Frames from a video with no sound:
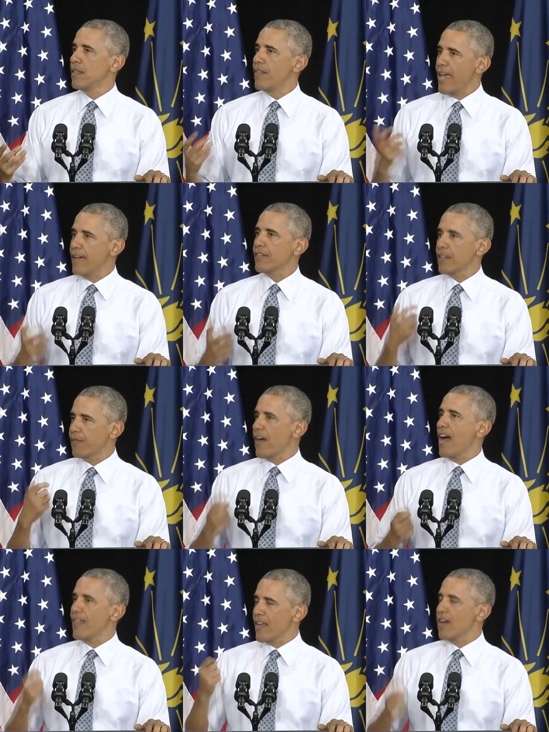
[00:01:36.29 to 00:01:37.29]
they've
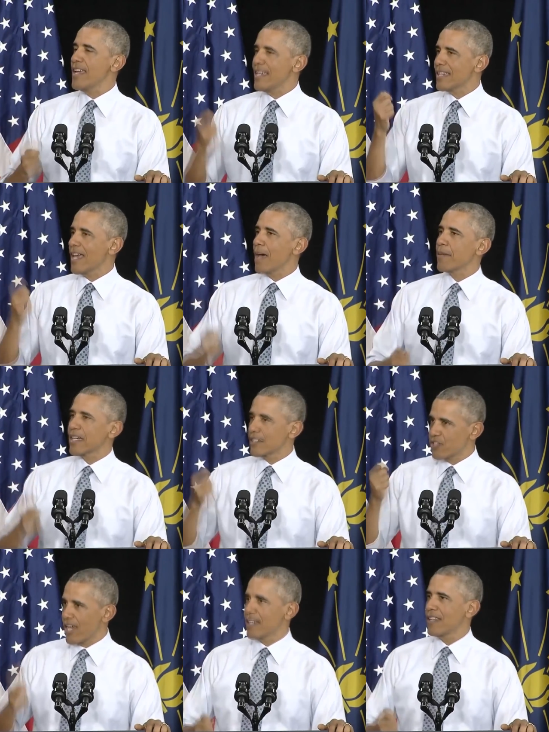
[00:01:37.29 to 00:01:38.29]
defined their economic
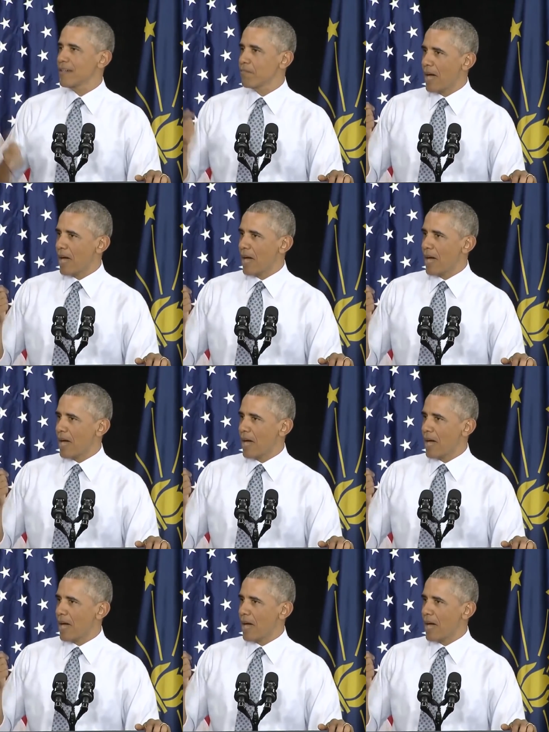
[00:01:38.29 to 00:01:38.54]
agenda